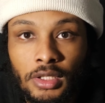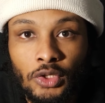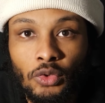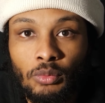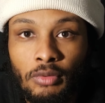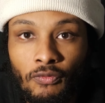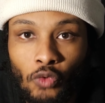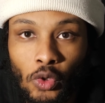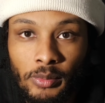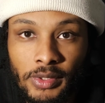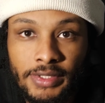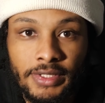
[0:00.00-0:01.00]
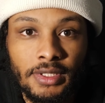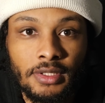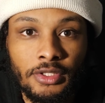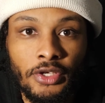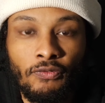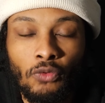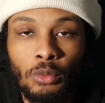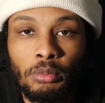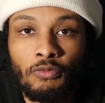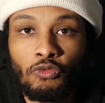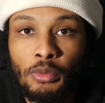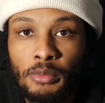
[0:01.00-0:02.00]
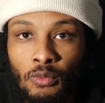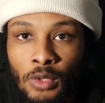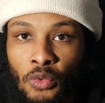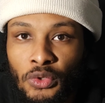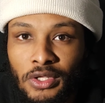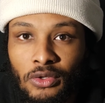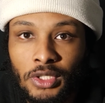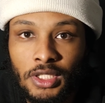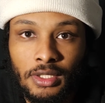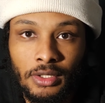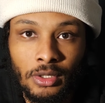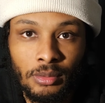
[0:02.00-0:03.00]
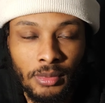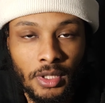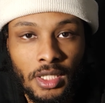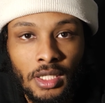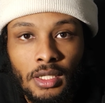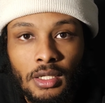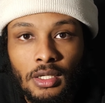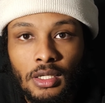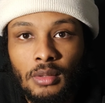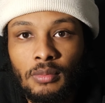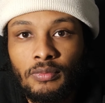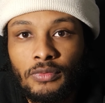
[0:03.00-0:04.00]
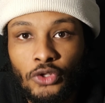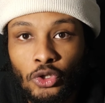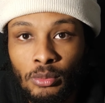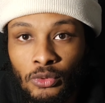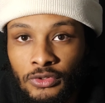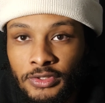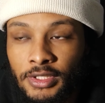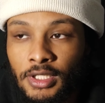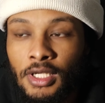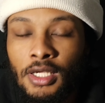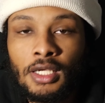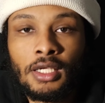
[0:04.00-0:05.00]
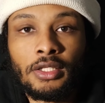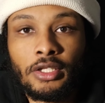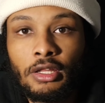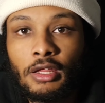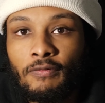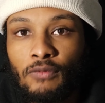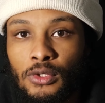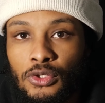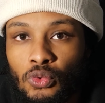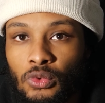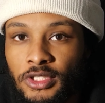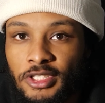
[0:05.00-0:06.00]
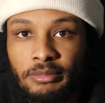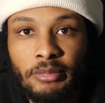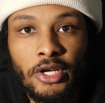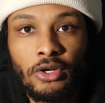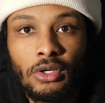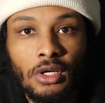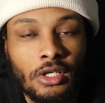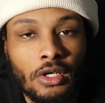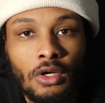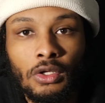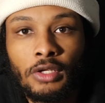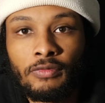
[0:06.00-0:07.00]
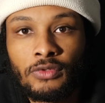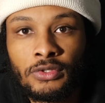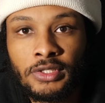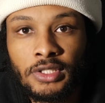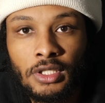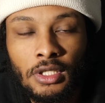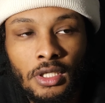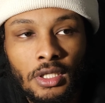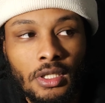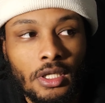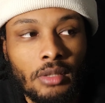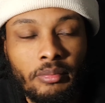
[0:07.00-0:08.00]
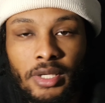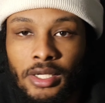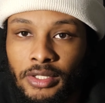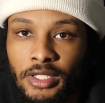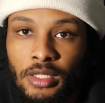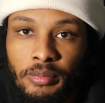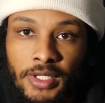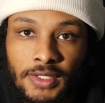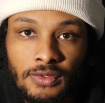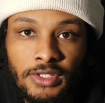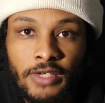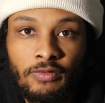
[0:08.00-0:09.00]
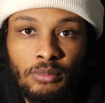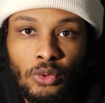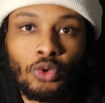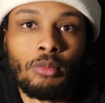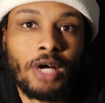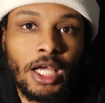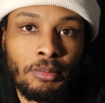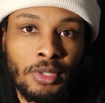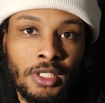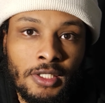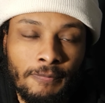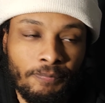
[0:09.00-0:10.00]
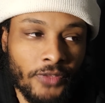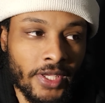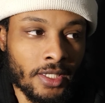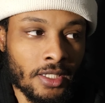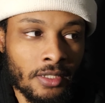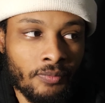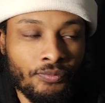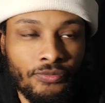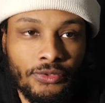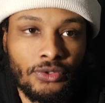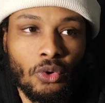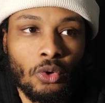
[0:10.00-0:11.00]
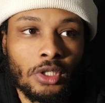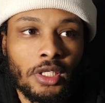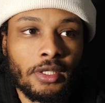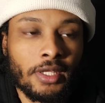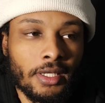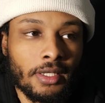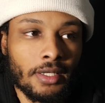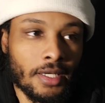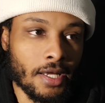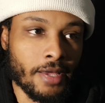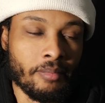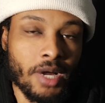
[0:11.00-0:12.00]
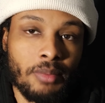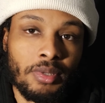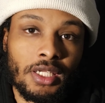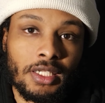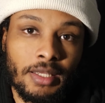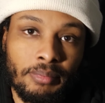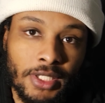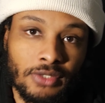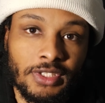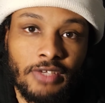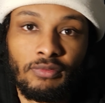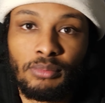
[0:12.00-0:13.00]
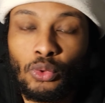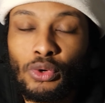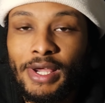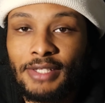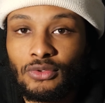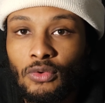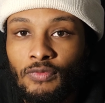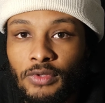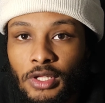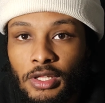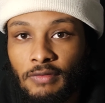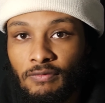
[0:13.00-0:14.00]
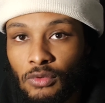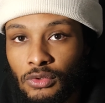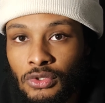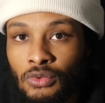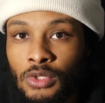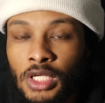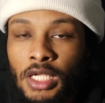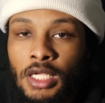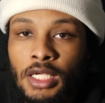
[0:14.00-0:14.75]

you know, performance, your phone performing well without heating up, um, thermals, Nothing Phone 2 is just better on all levels, um, better than the Pixel 7 Pro in my opinion. Like the only thing in my opinion that Pixel 7 Pro has over Nothing Phone 2